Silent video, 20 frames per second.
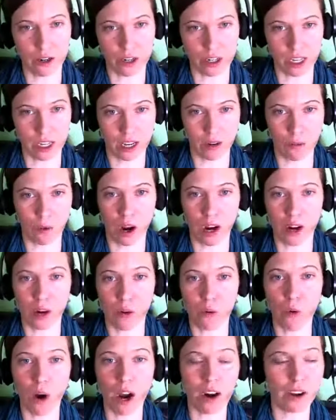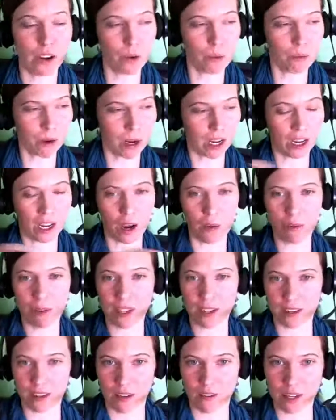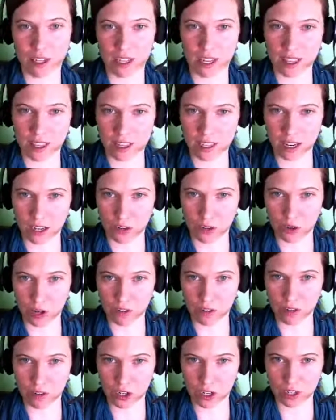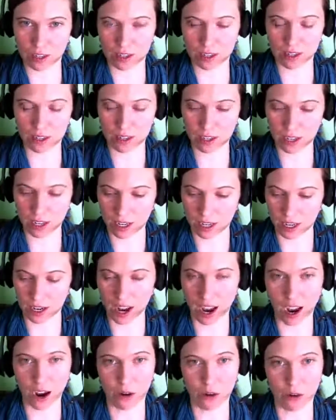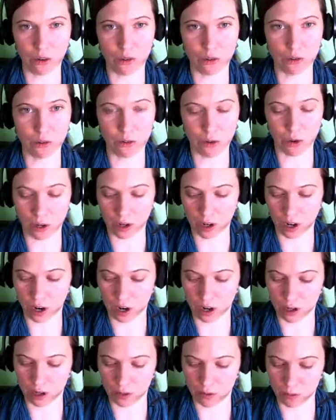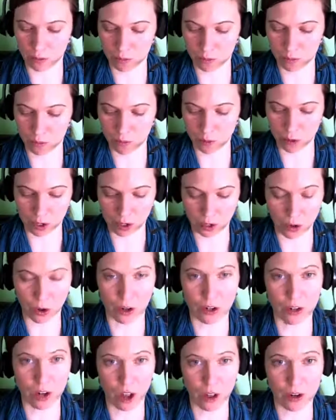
Why are you bringing up these 17th century visions now for your scholarship?